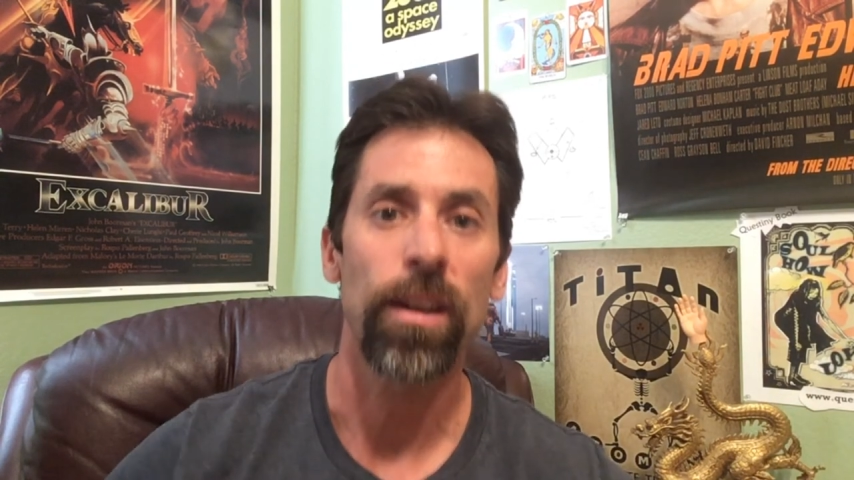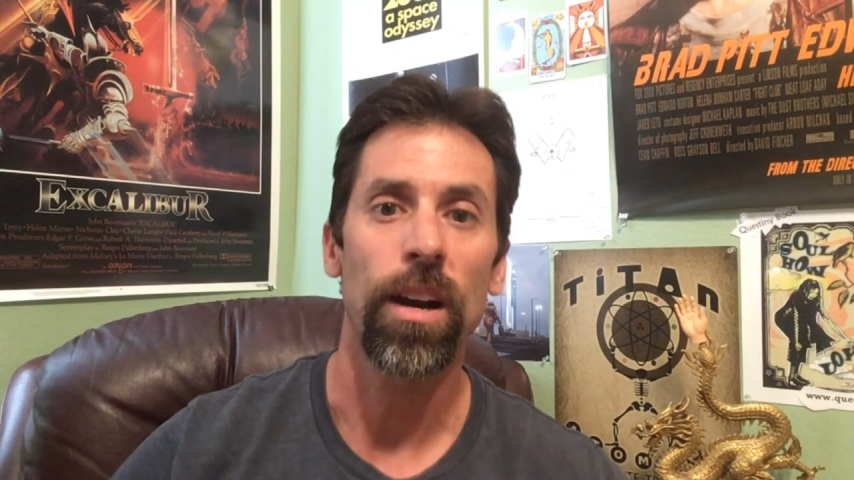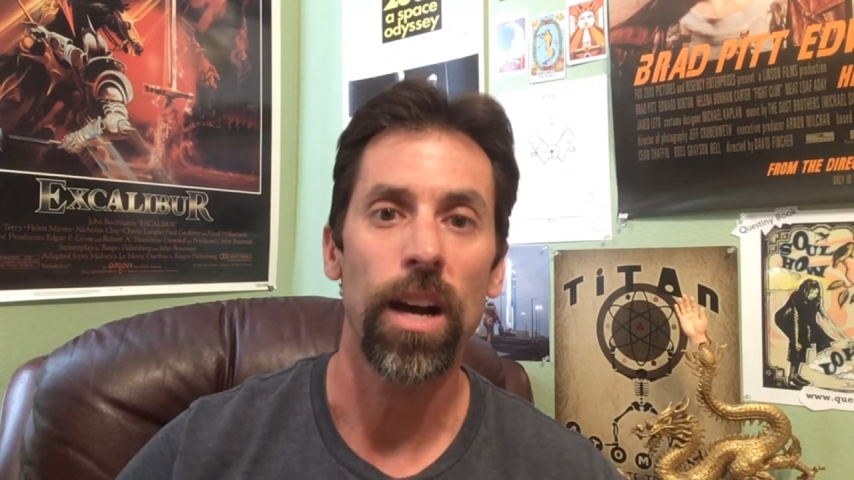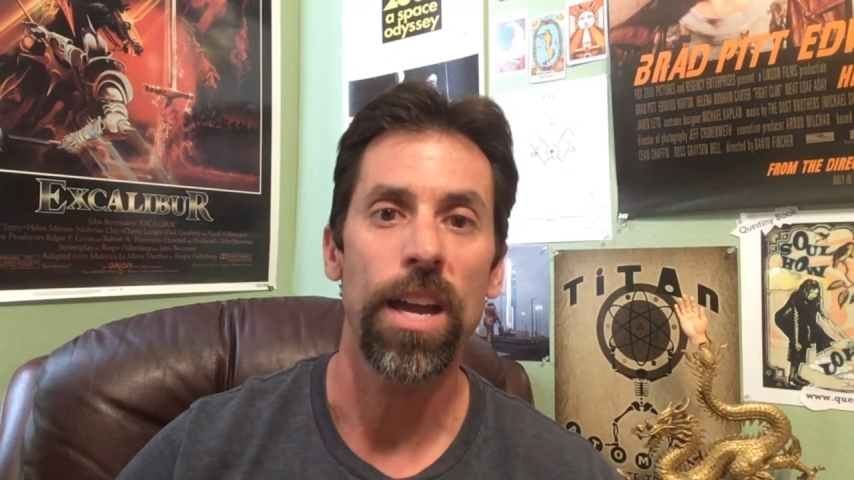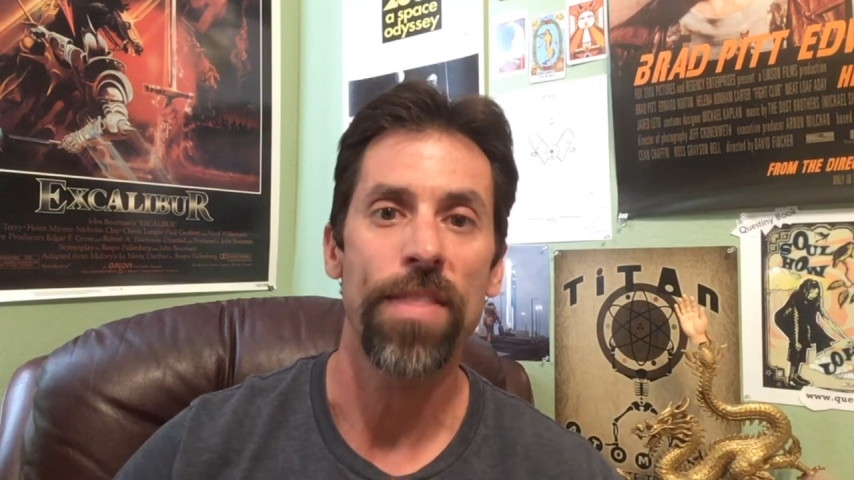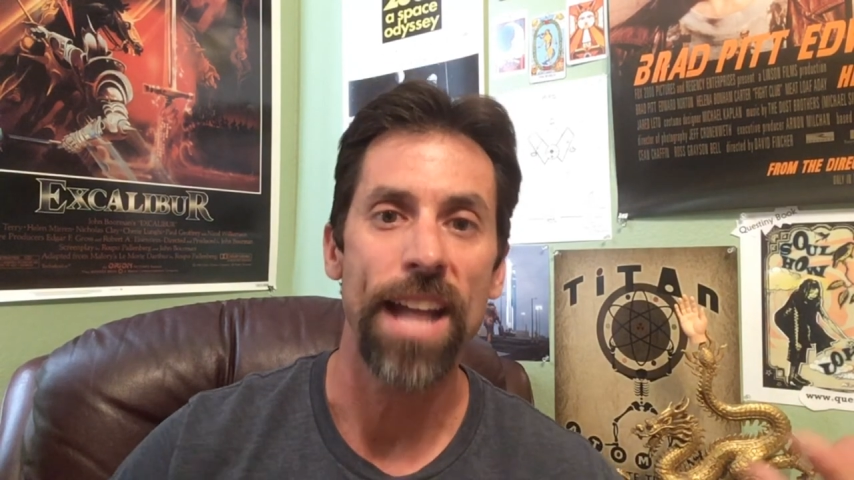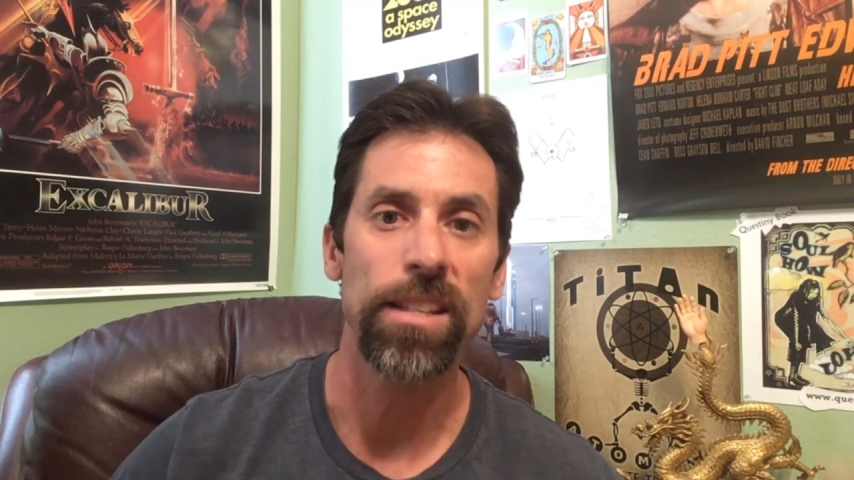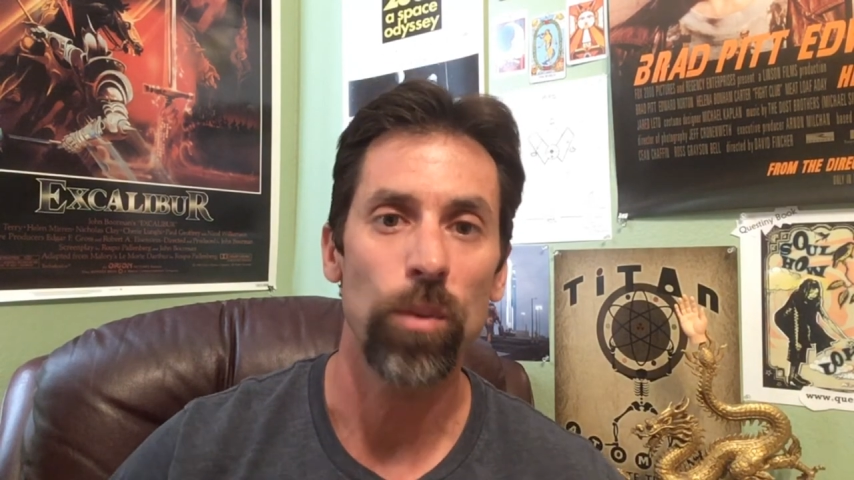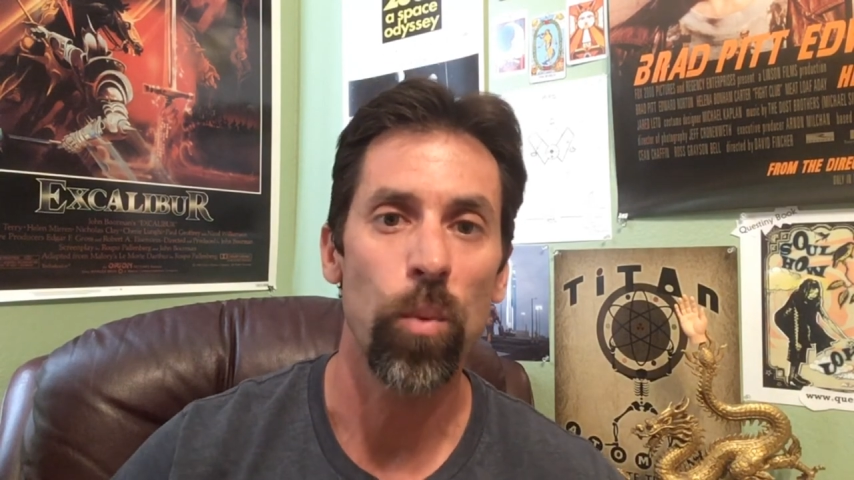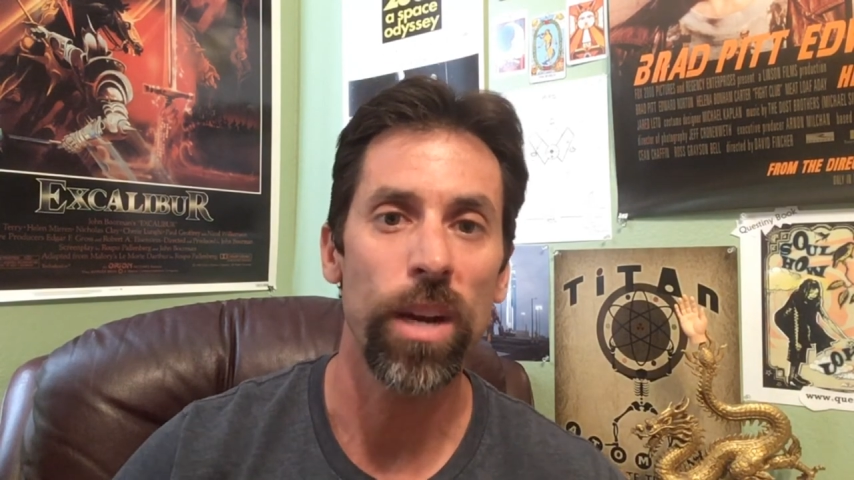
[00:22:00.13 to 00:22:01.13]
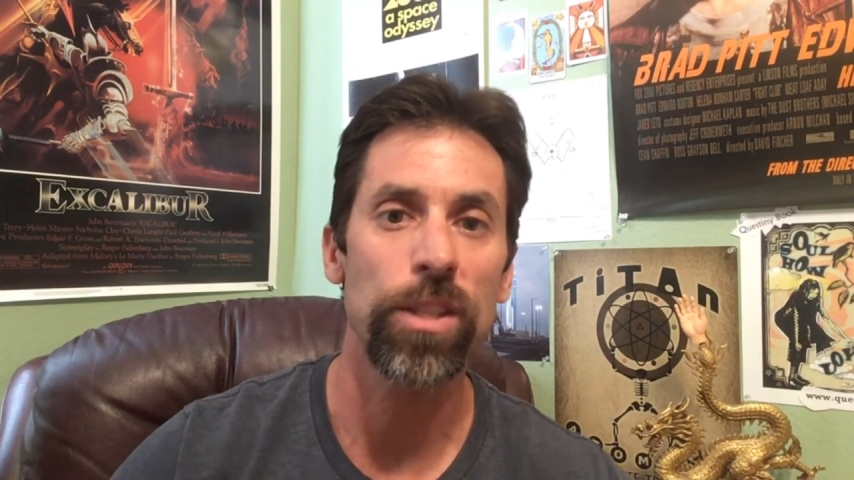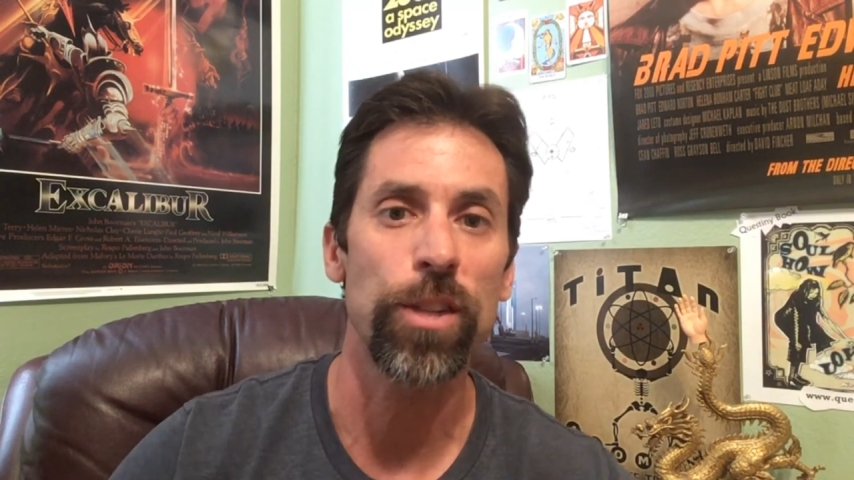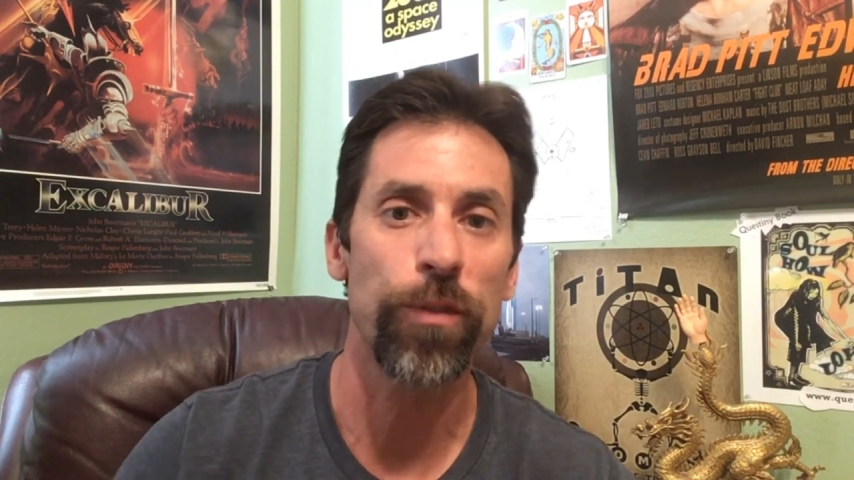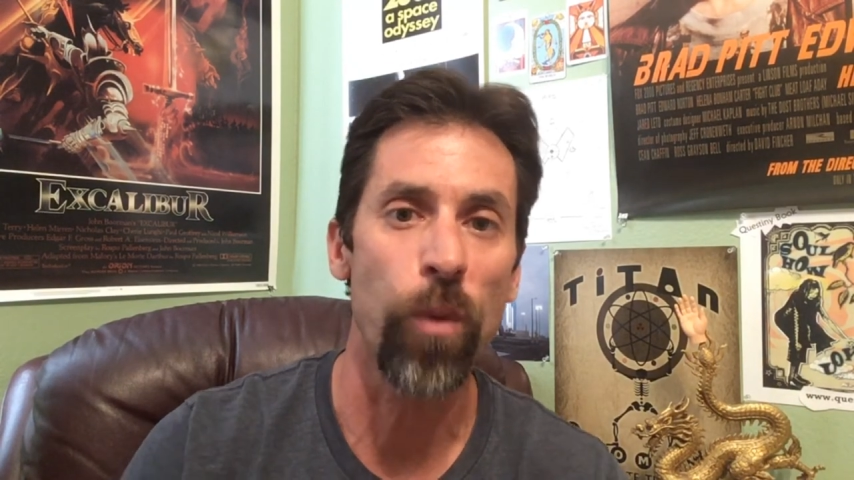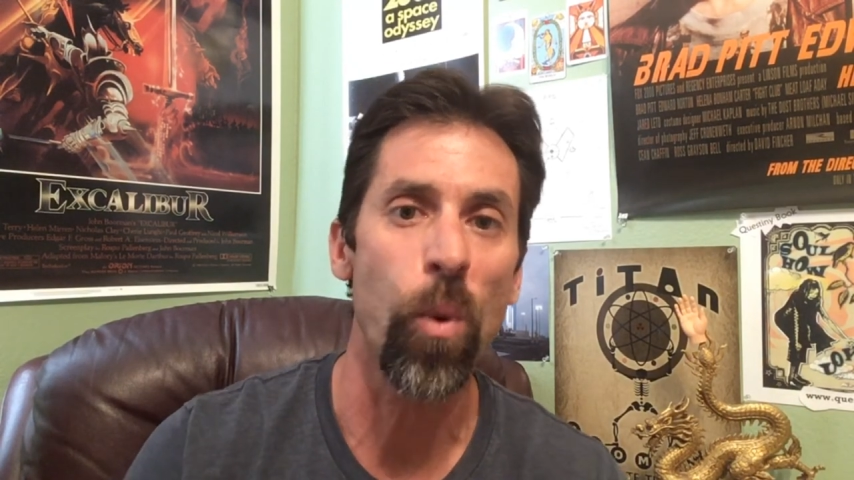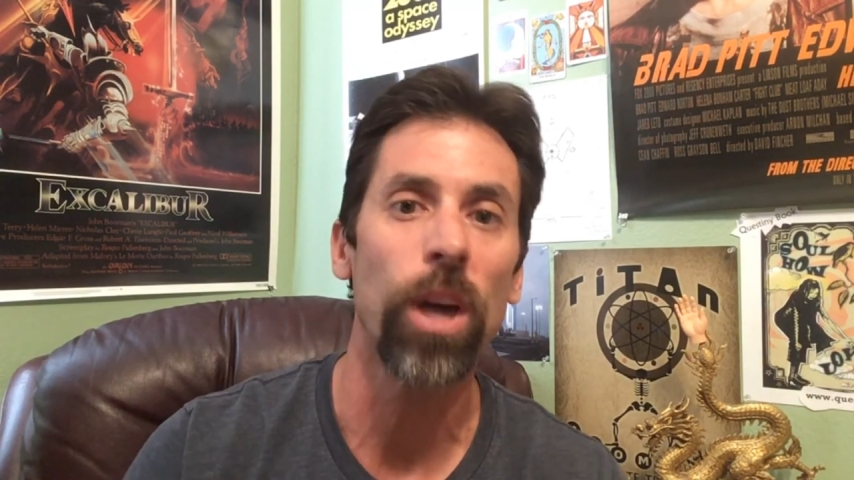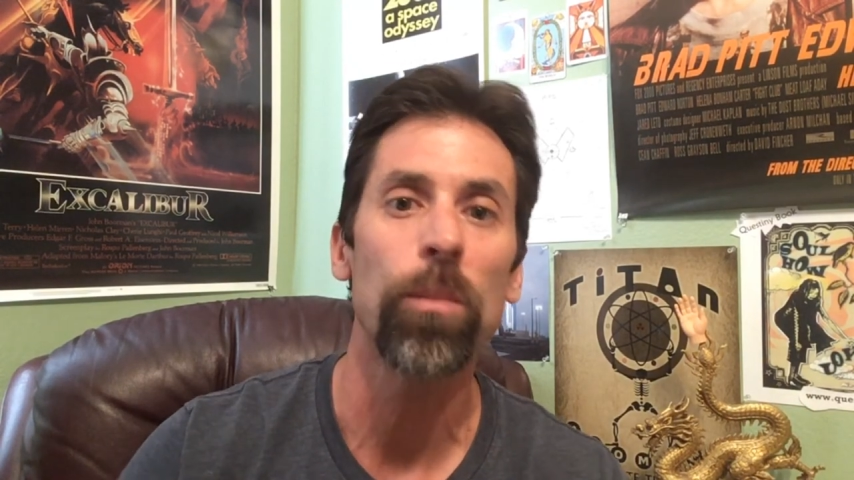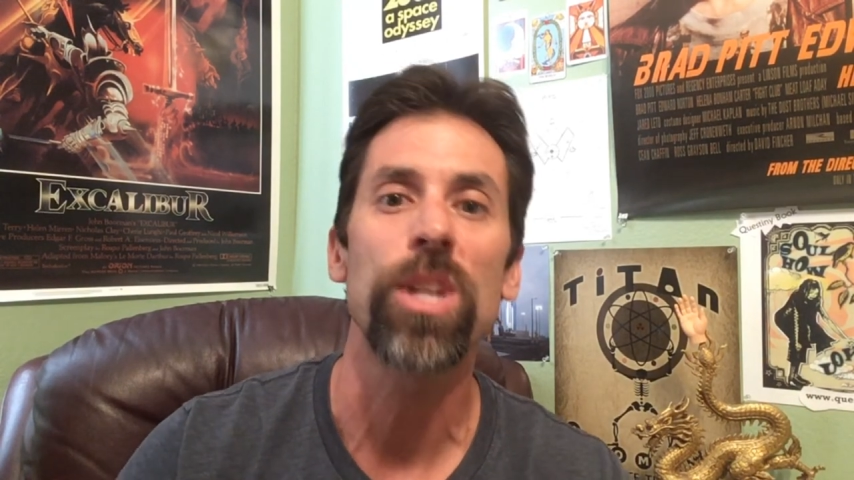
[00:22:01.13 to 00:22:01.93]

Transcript: Uh, and that's what is its form?